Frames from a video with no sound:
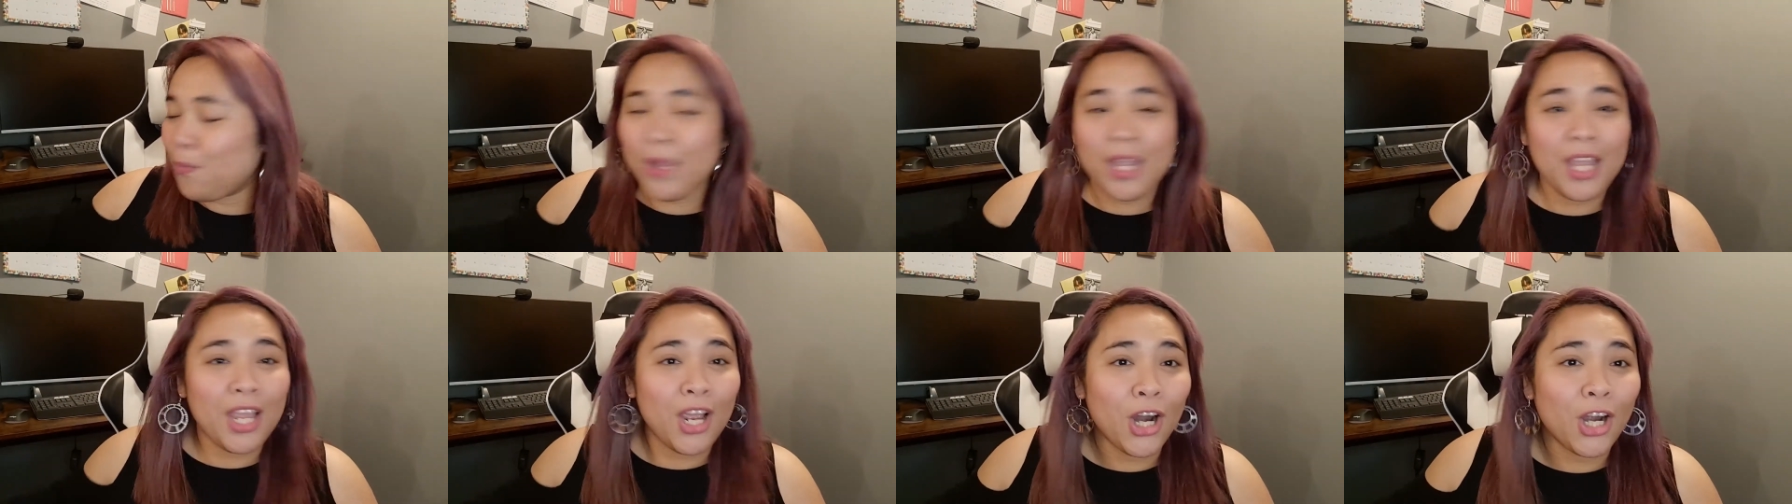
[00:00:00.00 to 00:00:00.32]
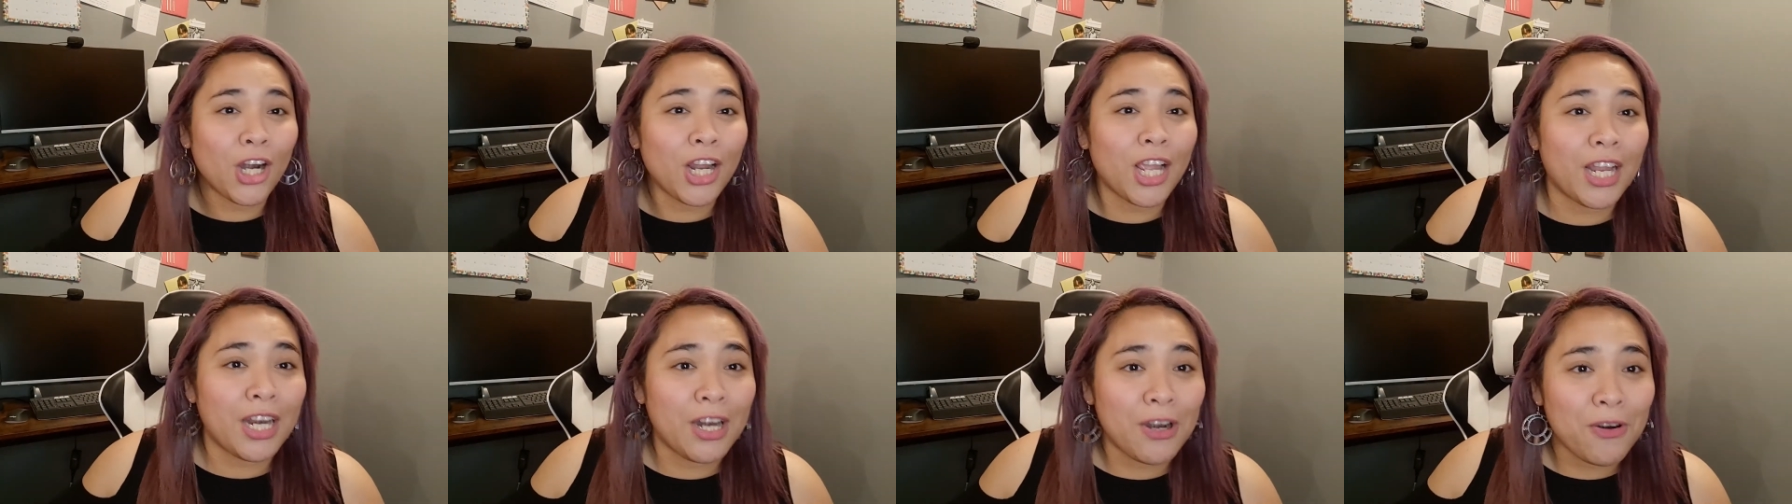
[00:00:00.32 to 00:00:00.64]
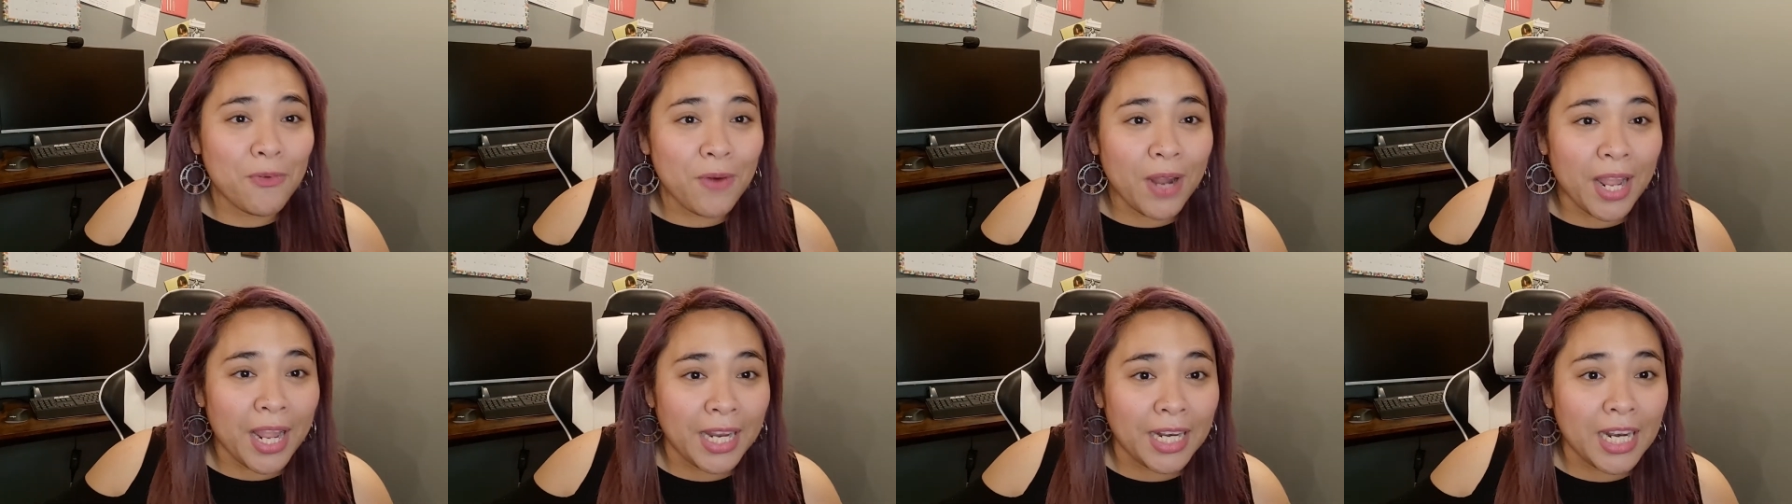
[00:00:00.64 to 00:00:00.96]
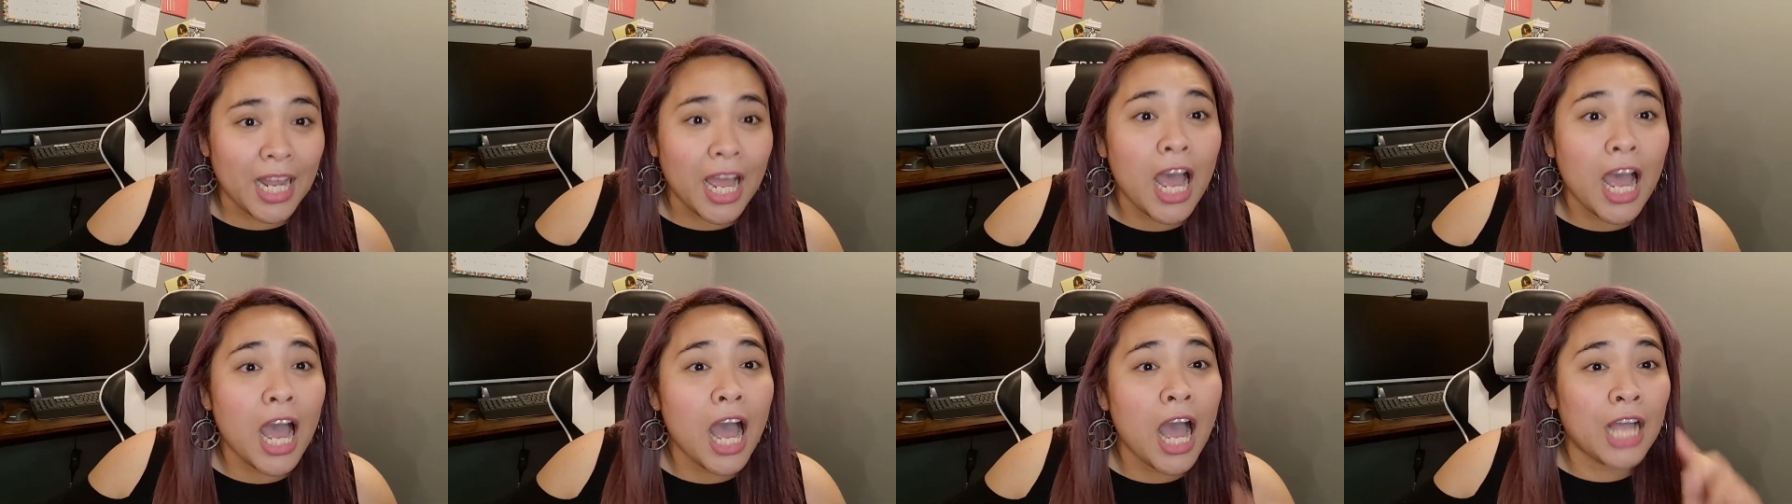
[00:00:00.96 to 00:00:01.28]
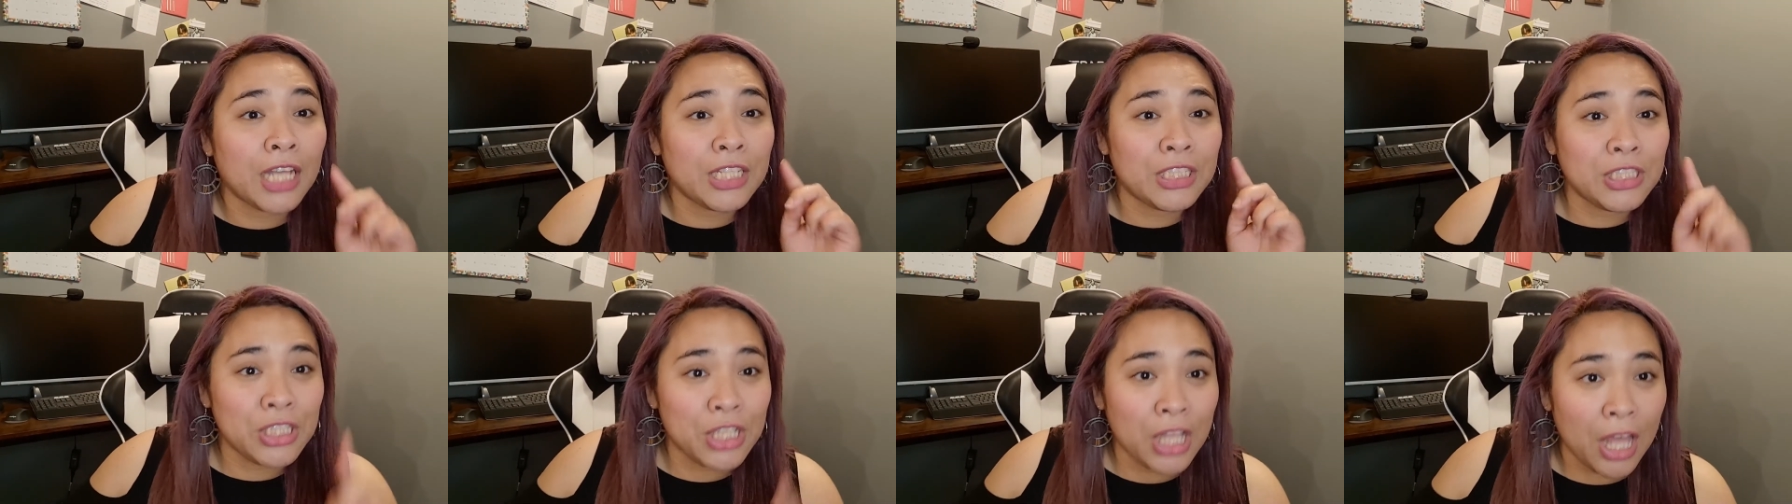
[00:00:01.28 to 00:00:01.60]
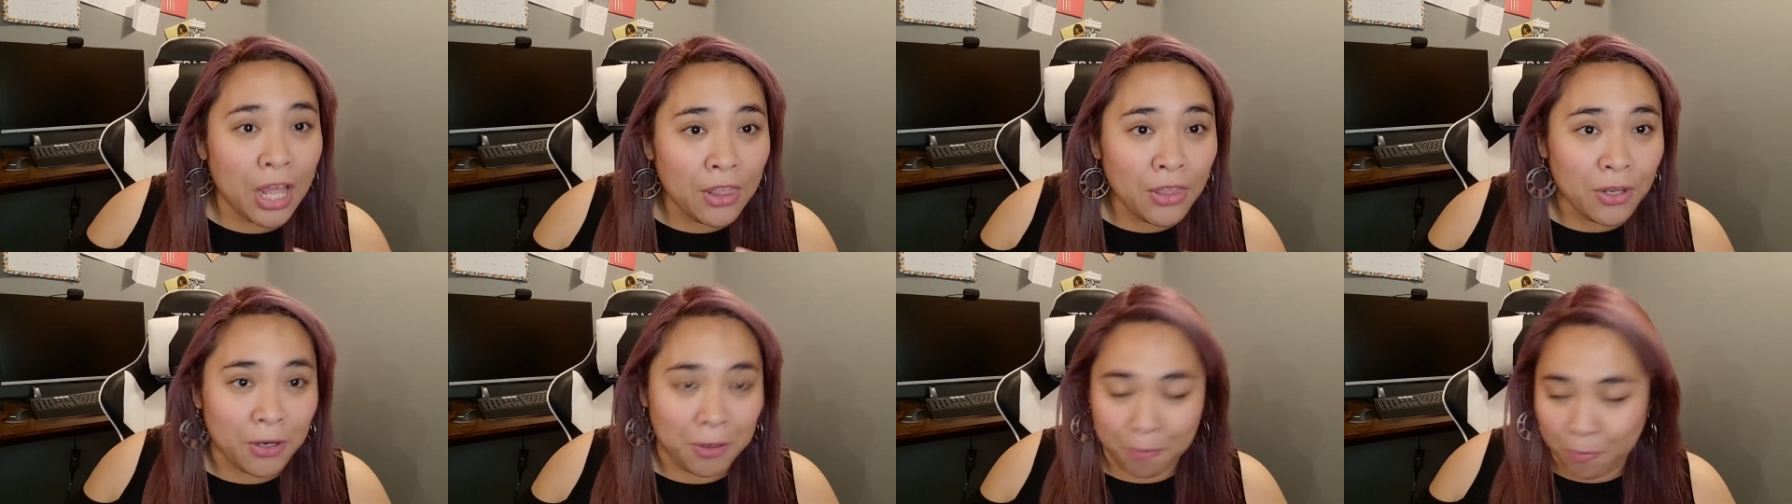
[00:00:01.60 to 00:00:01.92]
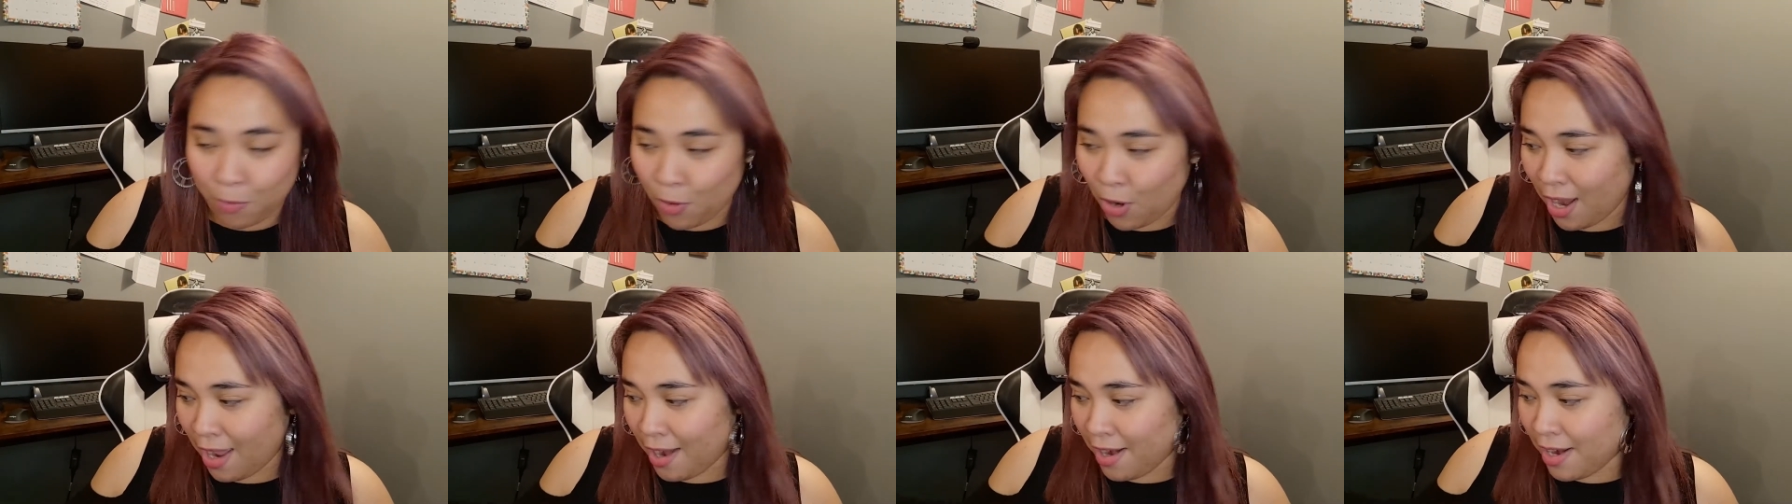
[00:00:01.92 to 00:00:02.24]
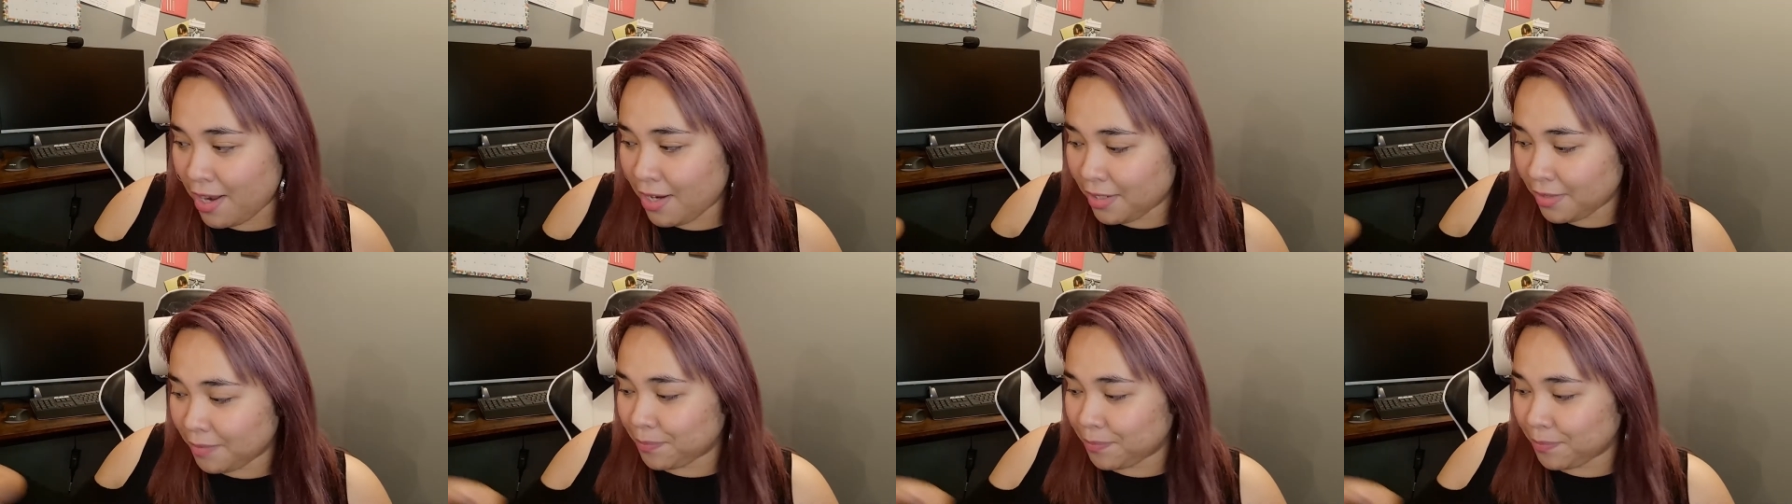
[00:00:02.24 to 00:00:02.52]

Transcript: we are gonna rate another product.